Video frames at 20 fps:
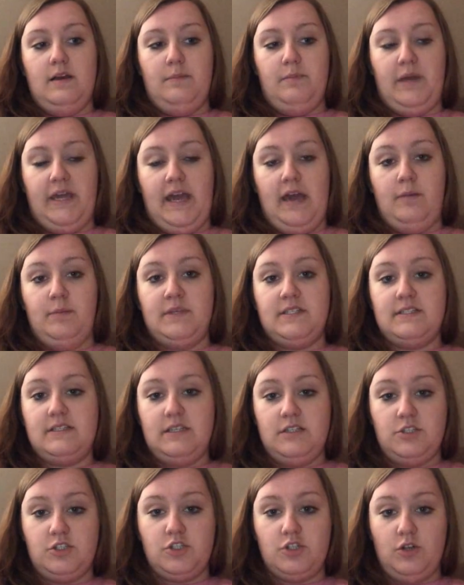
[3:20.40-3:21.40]
became
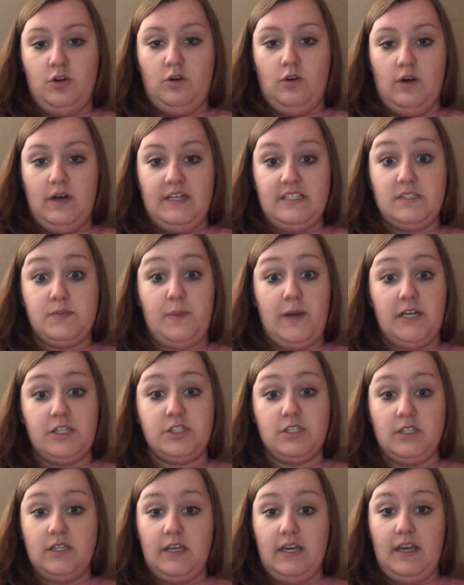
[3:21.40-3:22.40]
essential,
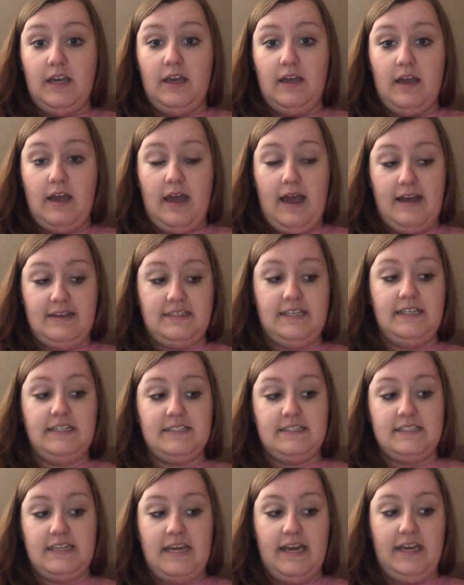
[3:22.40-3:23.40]
especially as he
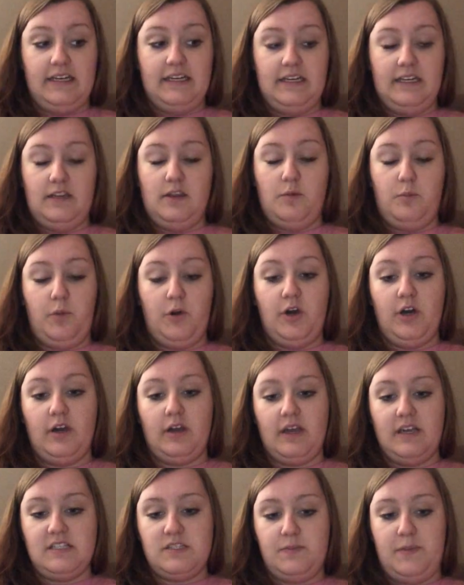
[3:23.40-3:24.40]
stated in the
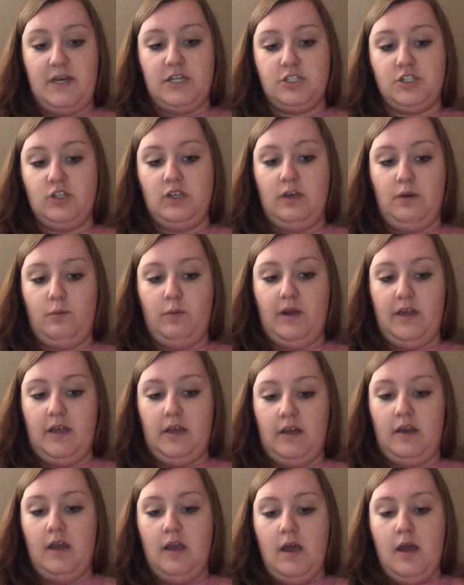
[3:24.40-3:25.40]
book, especially
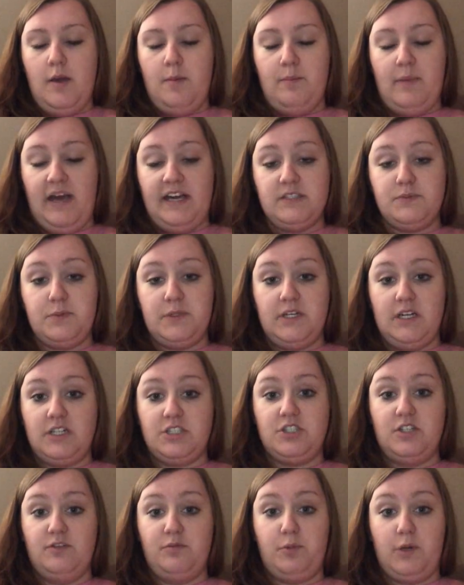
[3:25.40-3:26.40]
when mass
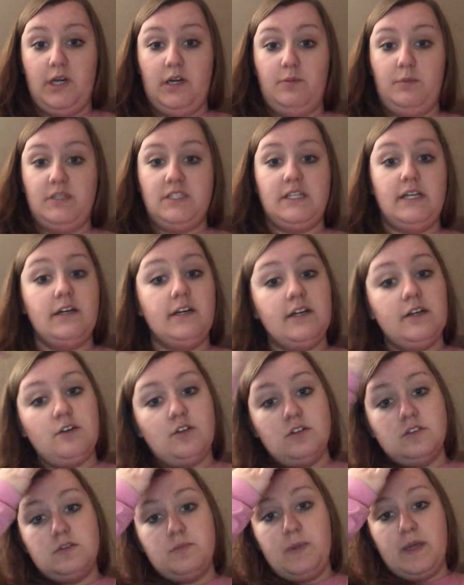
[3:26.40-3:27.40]
production of printed
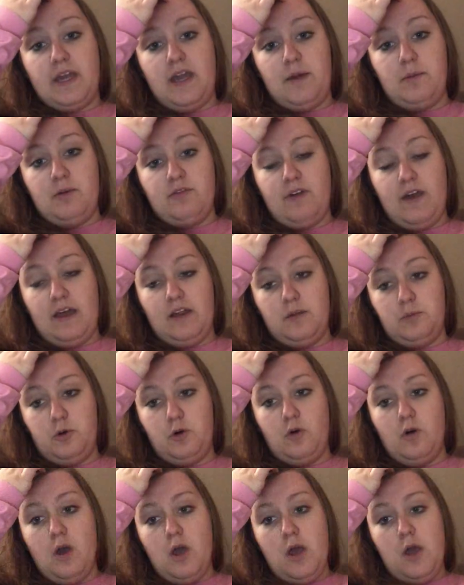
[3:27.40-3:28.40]
materials became
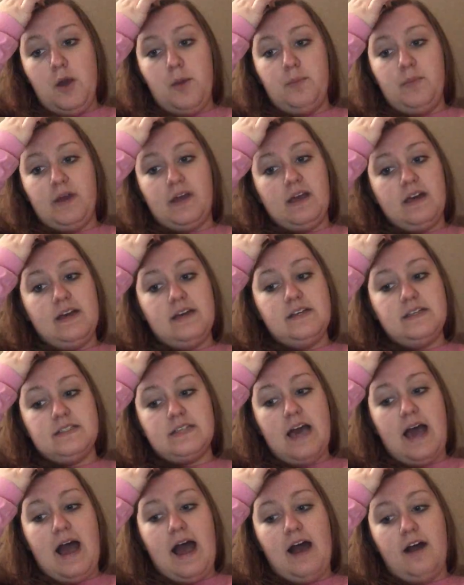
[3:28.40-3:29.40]
available,
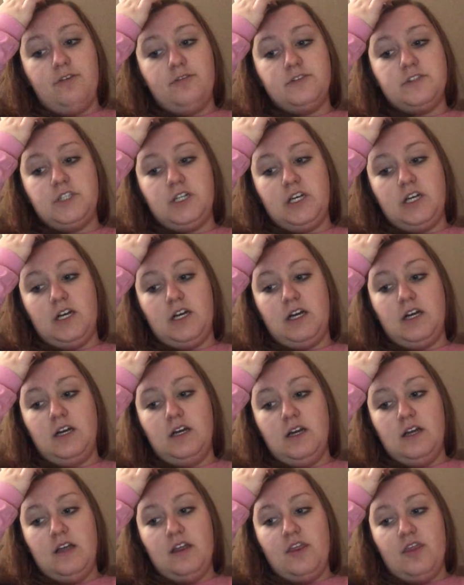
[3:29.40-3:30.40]
because after
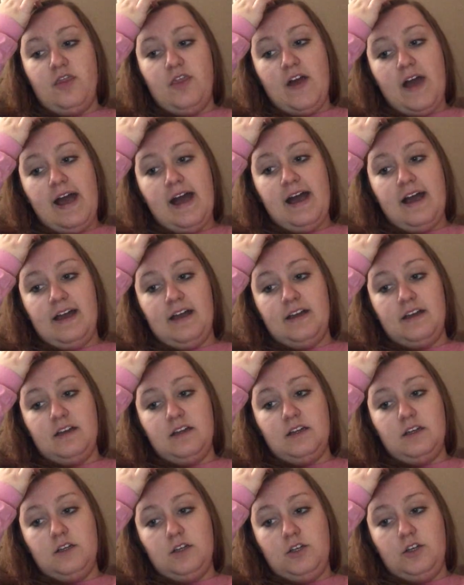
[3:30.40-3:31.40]
that,
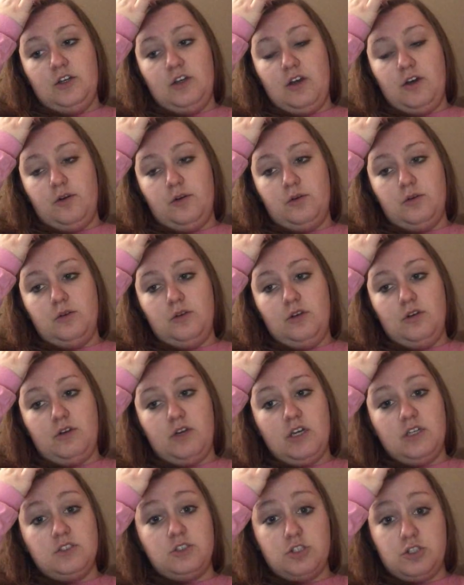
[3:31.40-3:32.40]
you
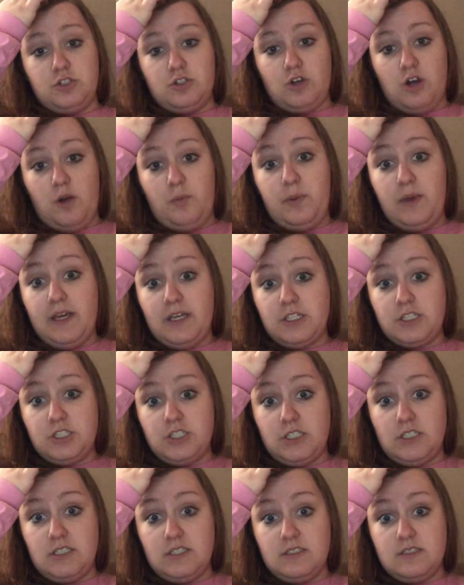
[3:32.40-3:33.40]
couldn't just draw
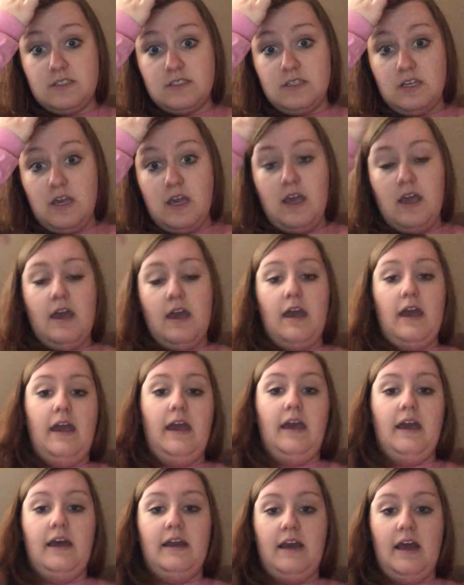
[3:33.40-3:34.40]
pictures,
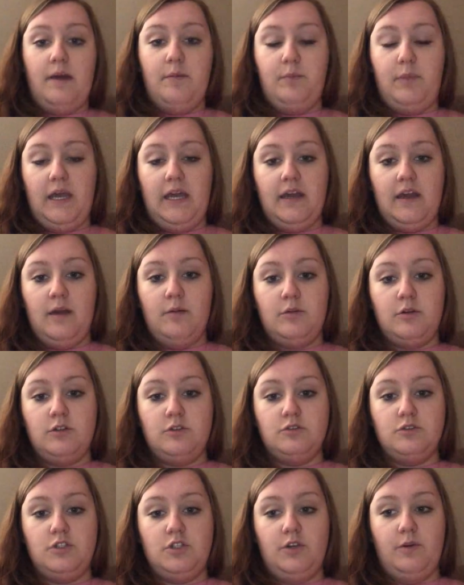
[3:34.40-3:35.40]
and being
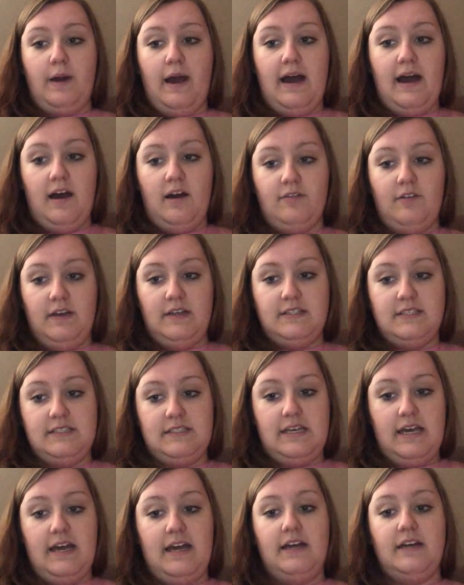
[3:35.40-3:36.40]
able to have a
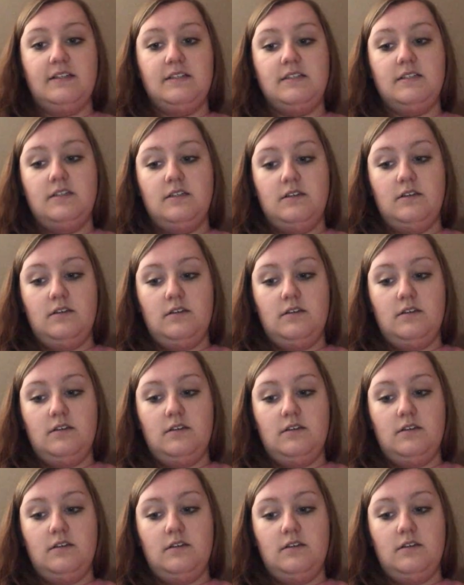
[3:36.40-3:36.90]
set,